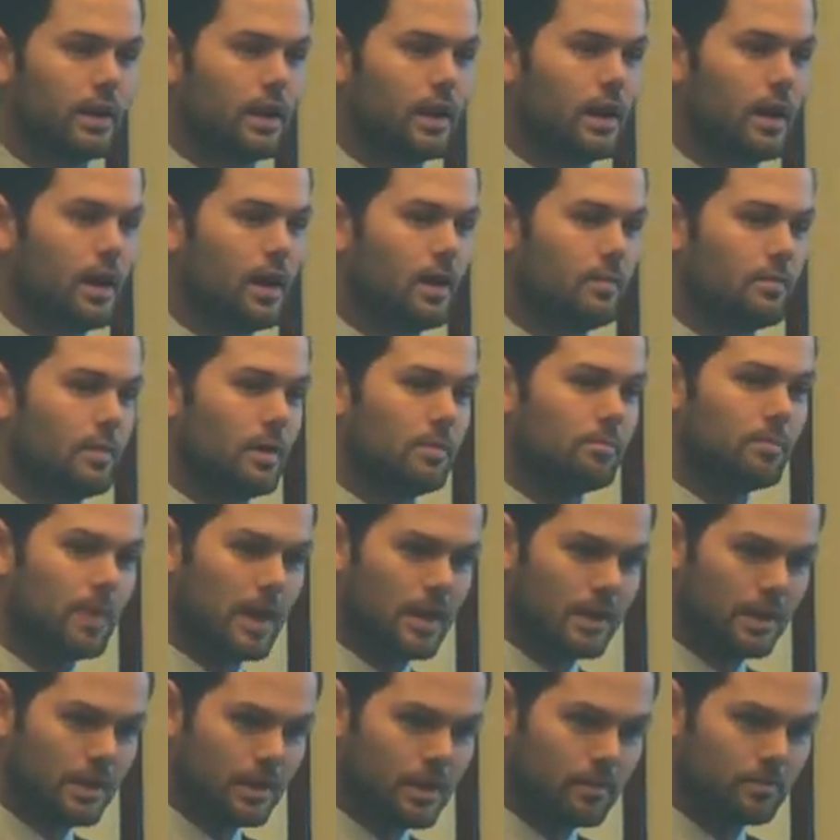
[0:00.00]
And
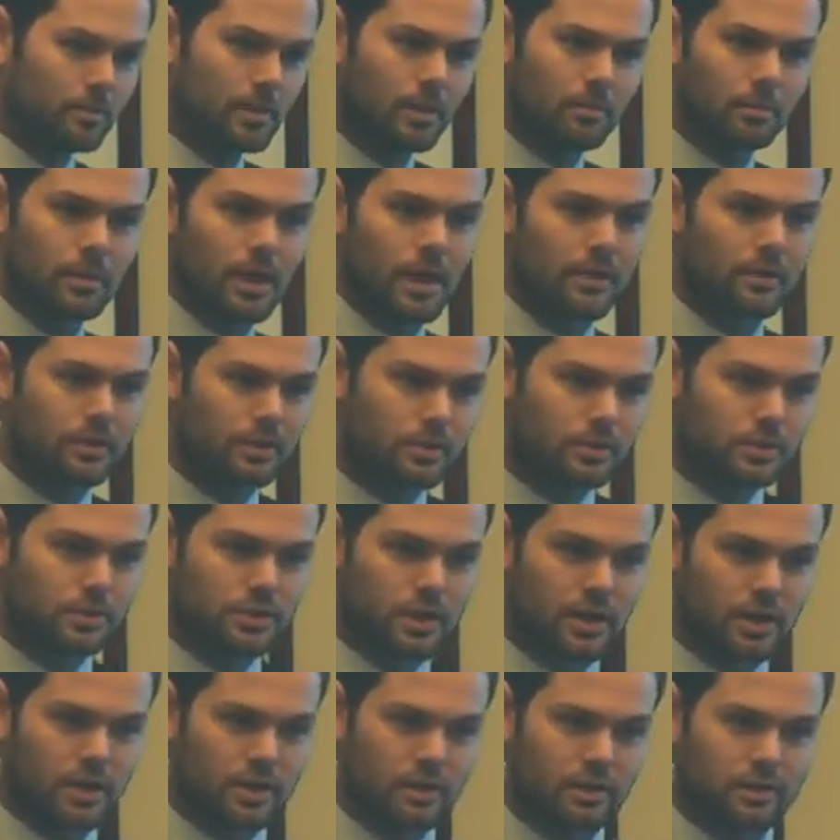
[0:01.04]
Betty, I'm glad that you
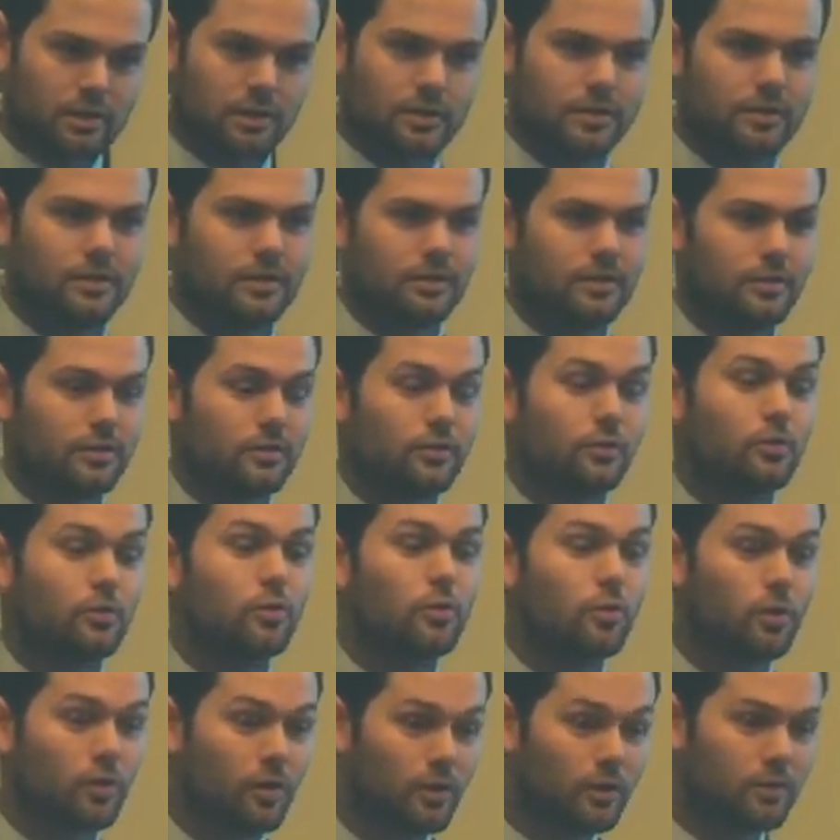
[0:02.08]
shared
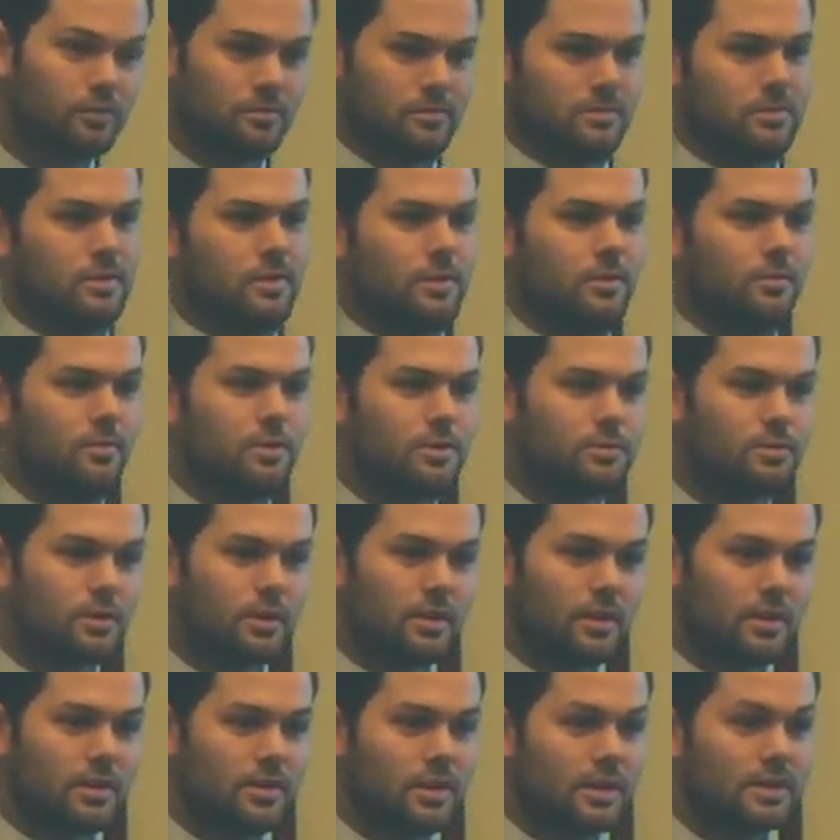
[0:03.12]
school was one
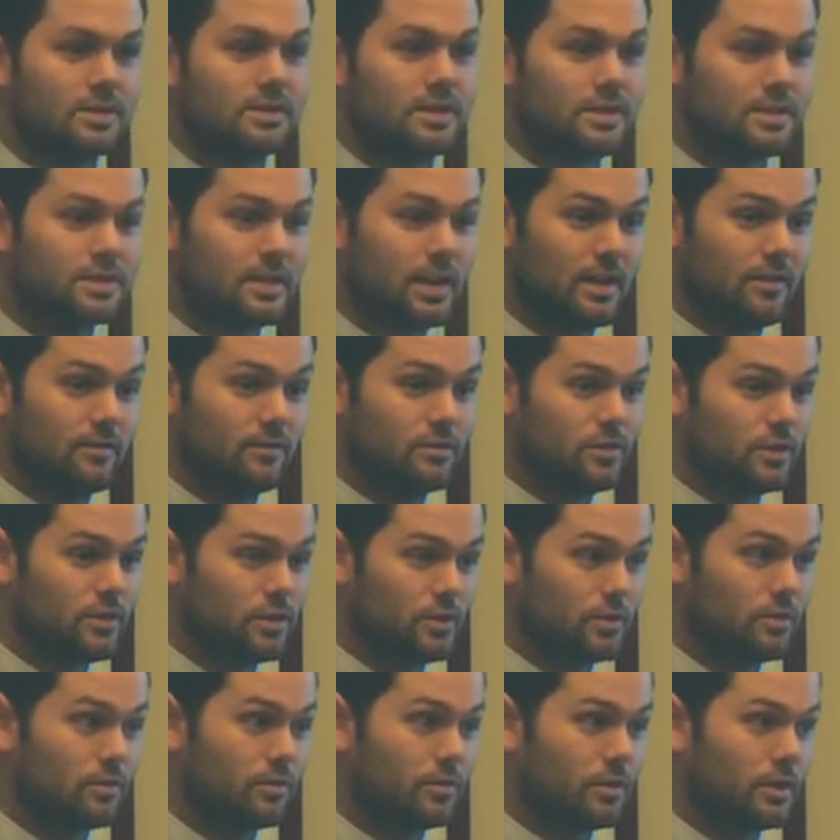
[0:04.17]
of the things that saved
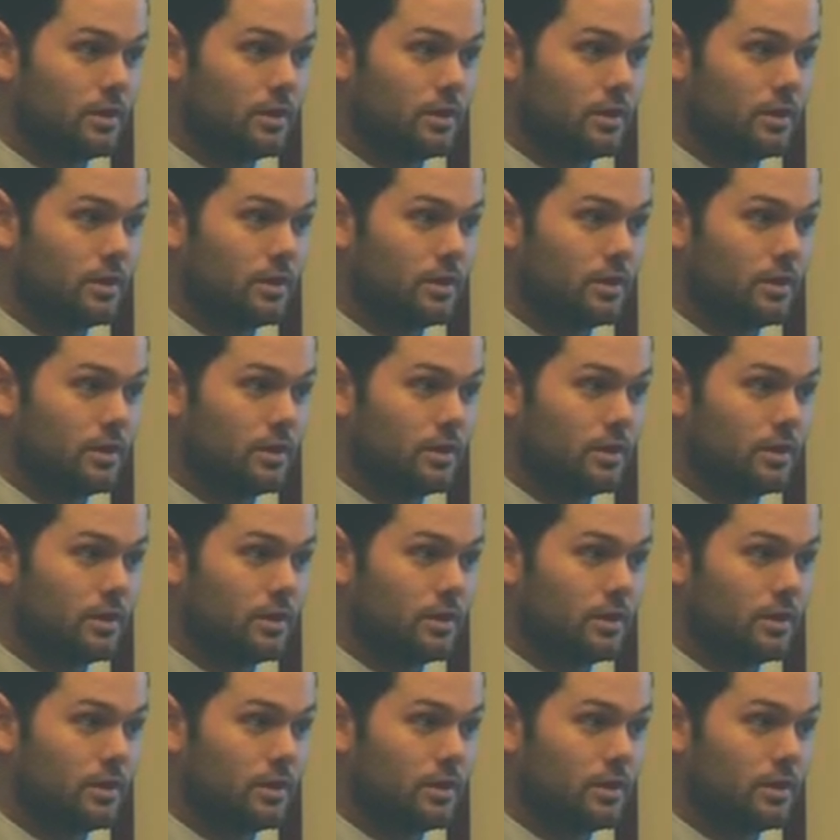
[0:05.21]
you.